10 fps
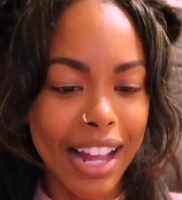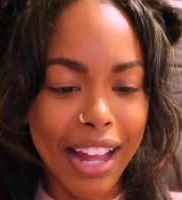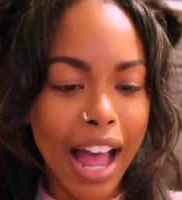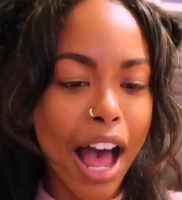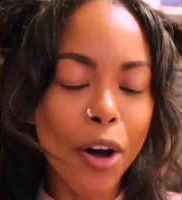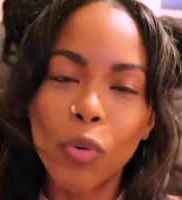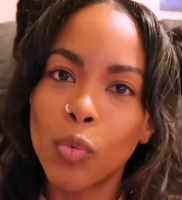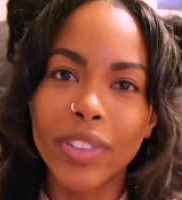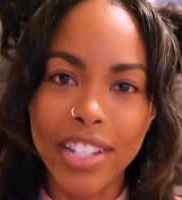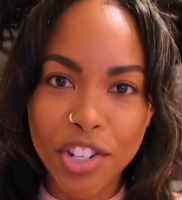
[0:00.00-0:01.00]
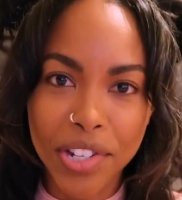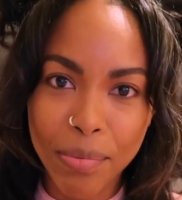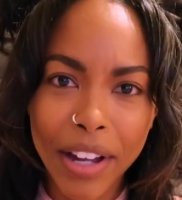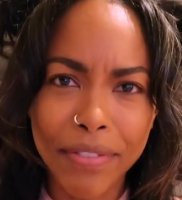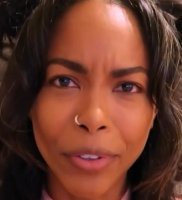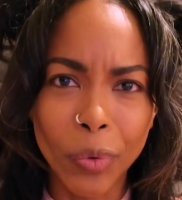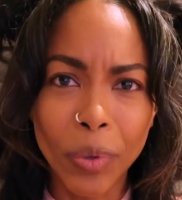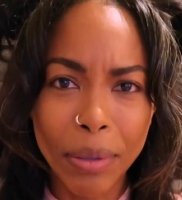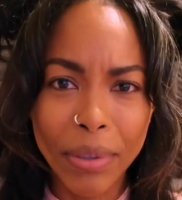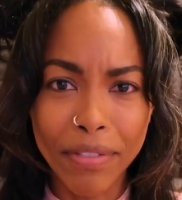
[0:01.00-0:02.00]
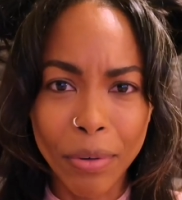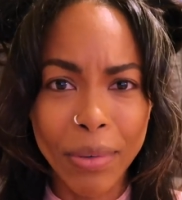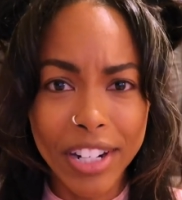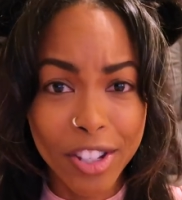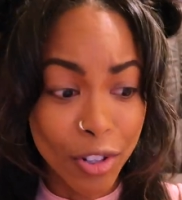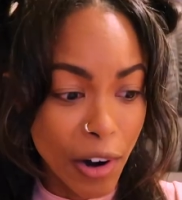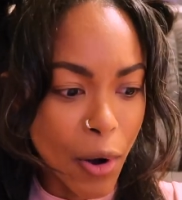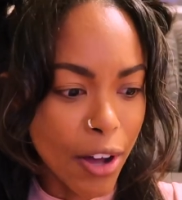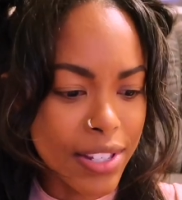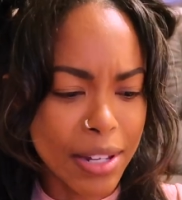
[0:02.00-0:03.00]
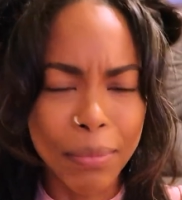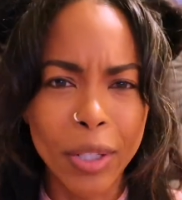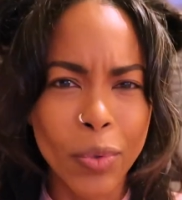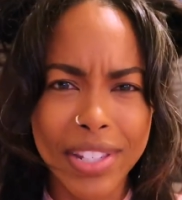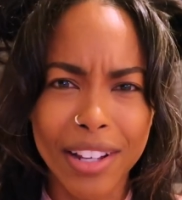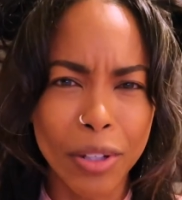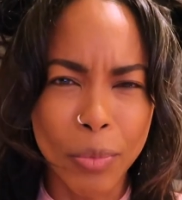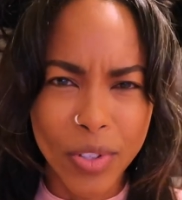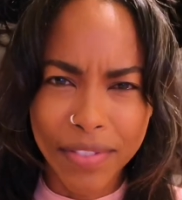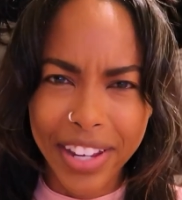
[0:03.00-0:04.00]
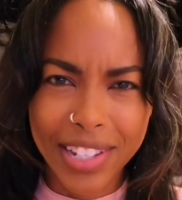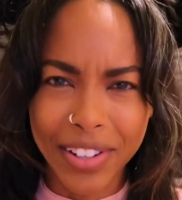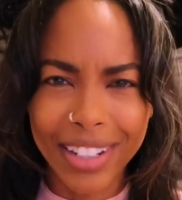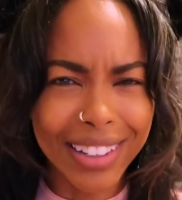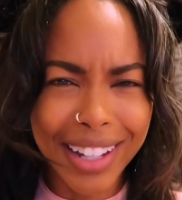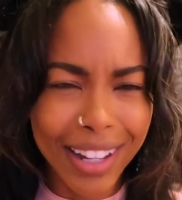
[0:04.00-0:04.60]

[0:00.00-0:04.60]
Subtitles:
how disrespectful would it be for me to throw out something with Sailor Moon's face on it?